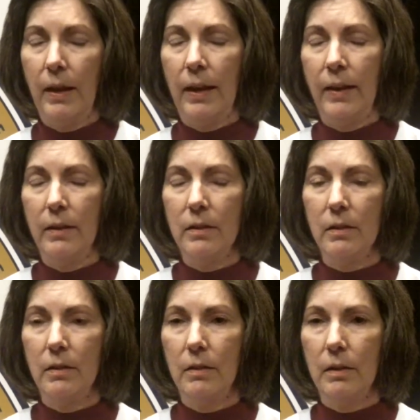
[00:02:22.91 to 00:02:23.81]
and
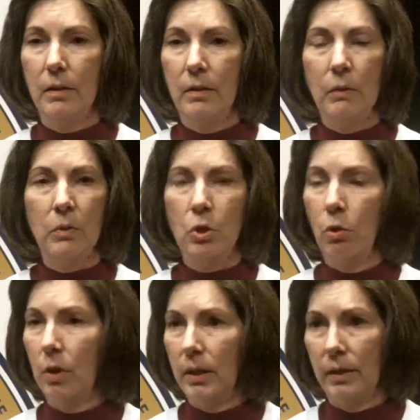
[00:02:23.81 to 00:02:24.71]

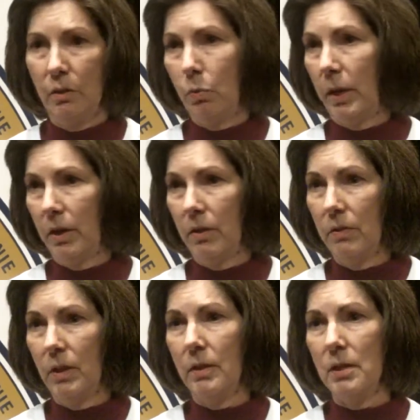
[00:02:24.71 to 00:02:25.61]
totally unaware
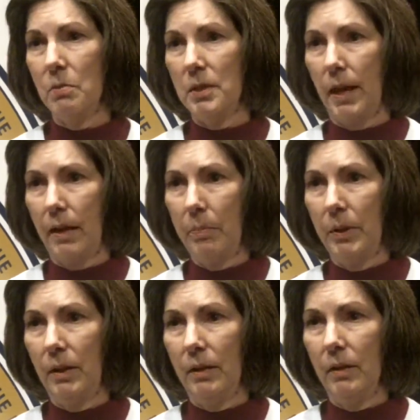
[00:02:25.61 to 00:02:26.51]
that this was
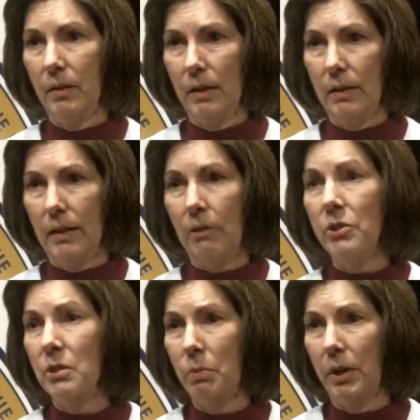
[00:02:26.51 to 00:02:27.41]
happening
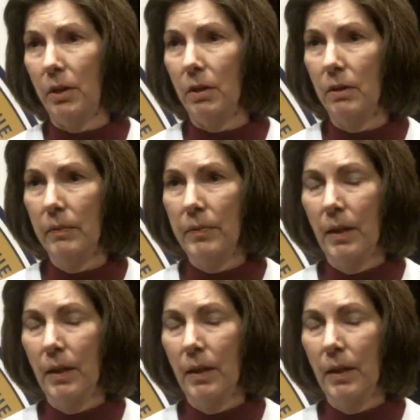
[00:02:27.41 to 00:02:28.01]
elsewhere.